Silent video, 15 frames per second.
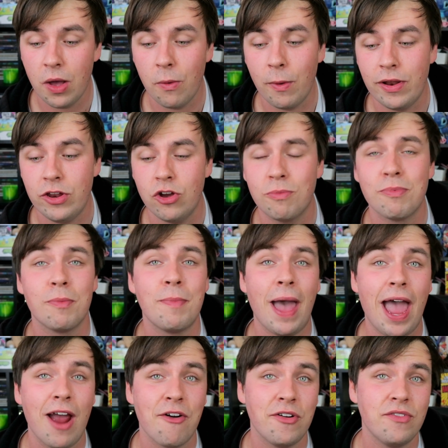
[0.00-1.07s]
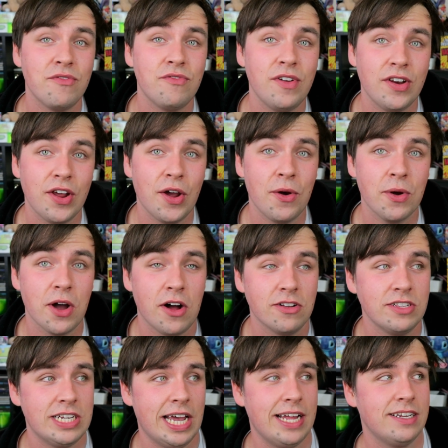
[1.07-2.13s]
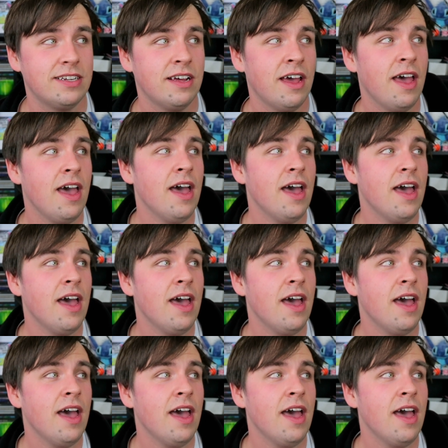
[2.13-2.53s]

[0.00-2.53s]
when you're preparing video content?